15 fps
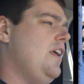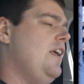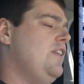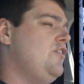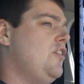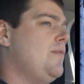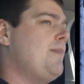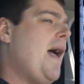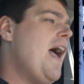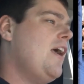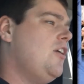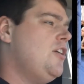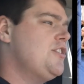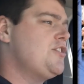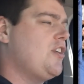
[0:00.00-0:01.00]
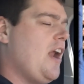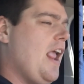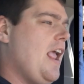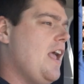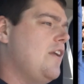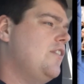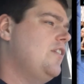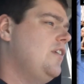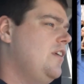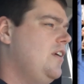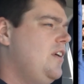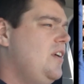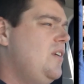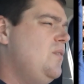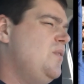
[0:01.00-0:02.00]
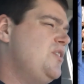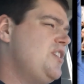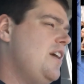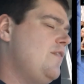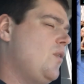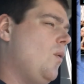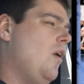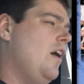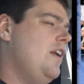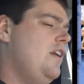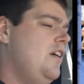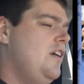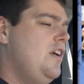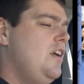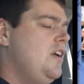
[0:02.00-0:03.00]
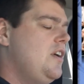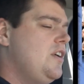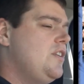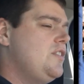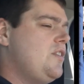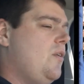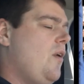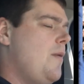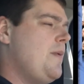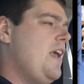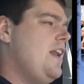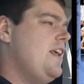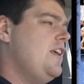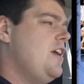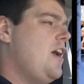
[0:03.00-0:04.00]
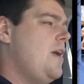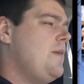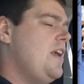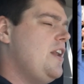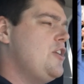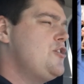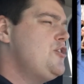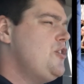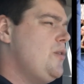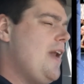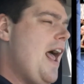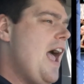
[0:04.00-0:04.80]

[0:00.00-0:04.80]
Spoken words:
into your backlash or hand, whichever one. So I'm getting shoot